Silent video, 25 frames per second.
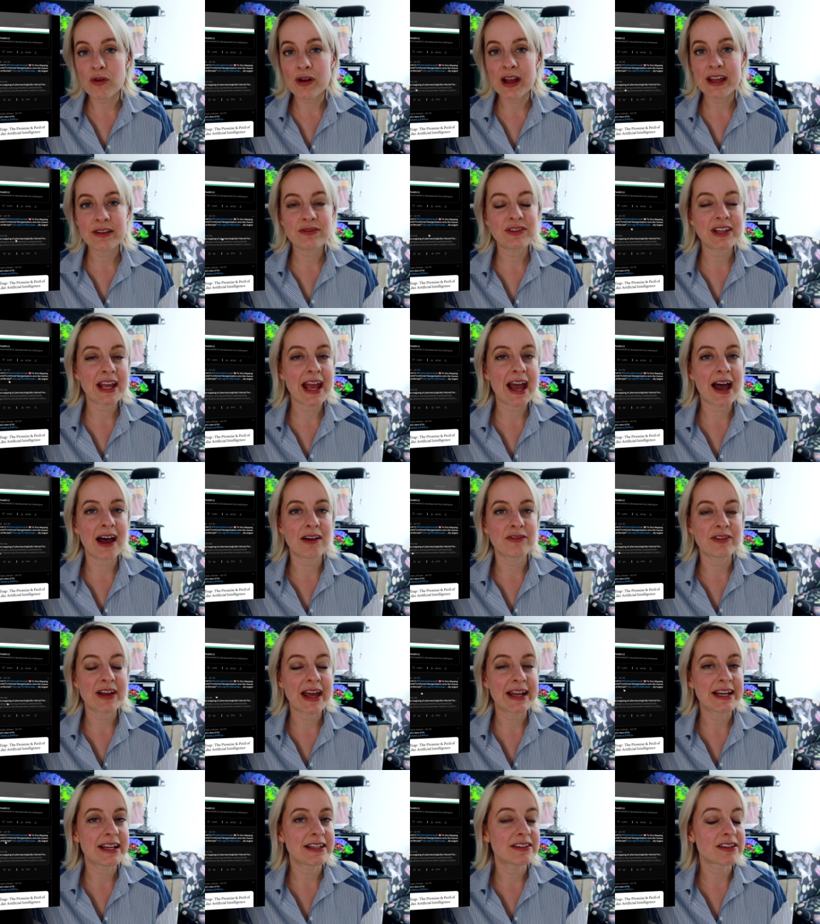if they have
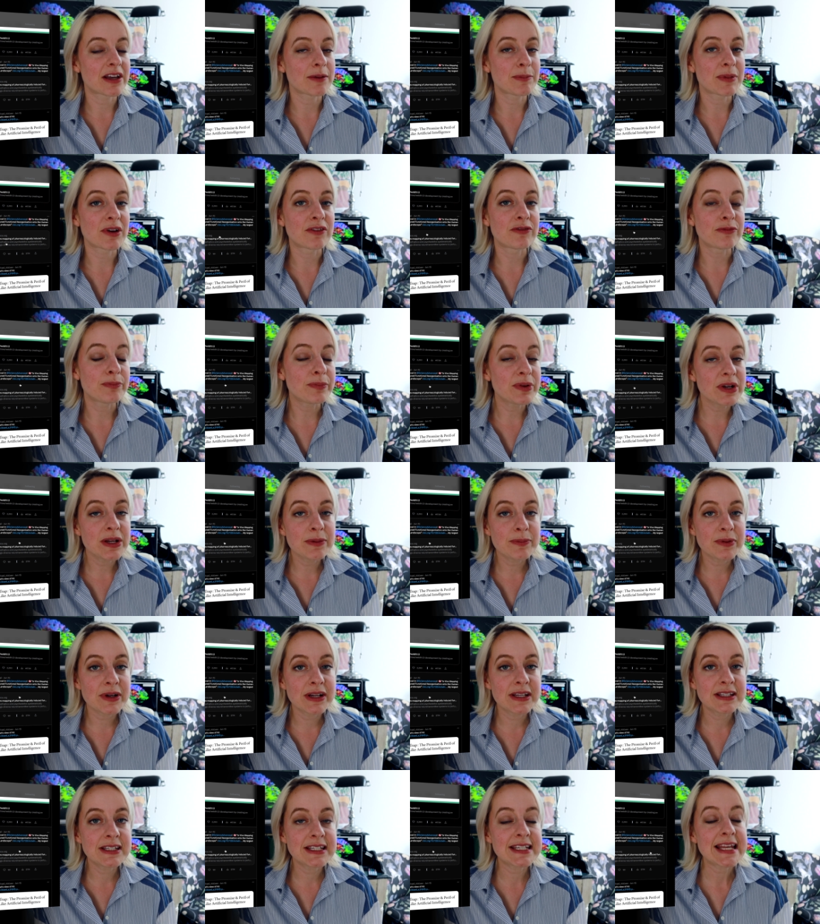any type of
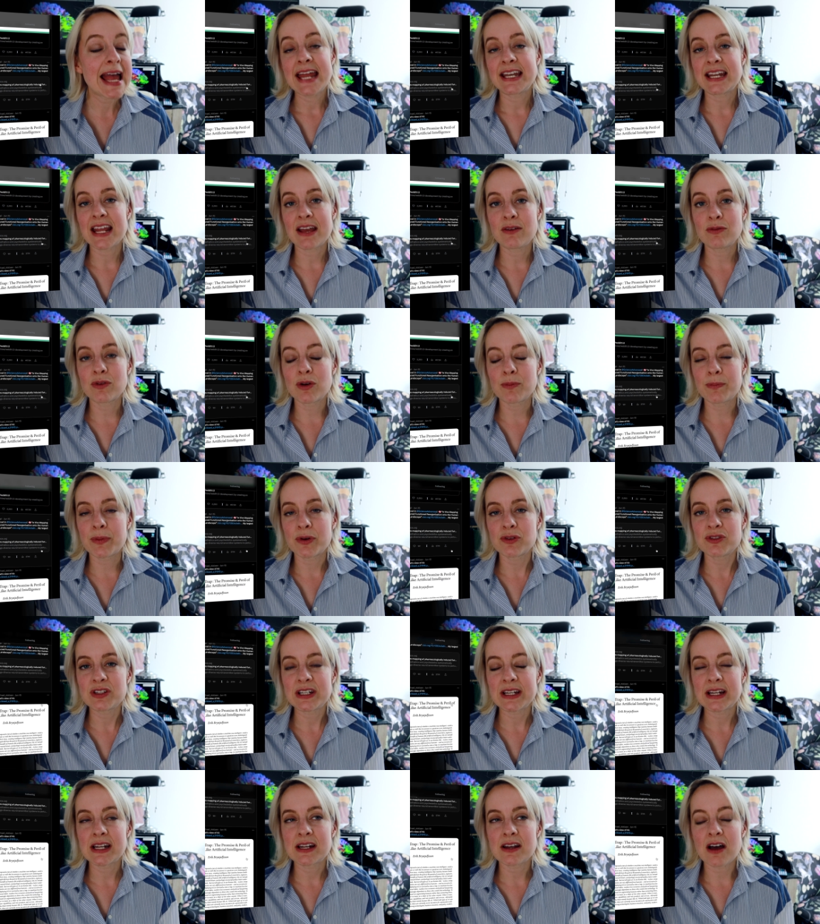preprint, they will
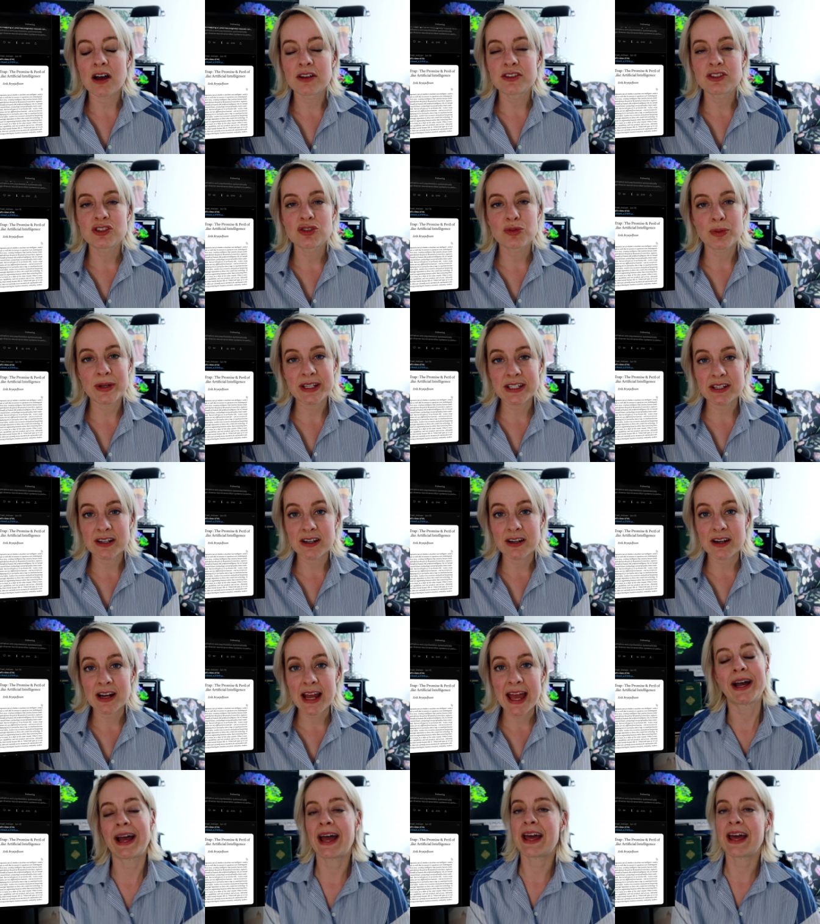post it on Twitter.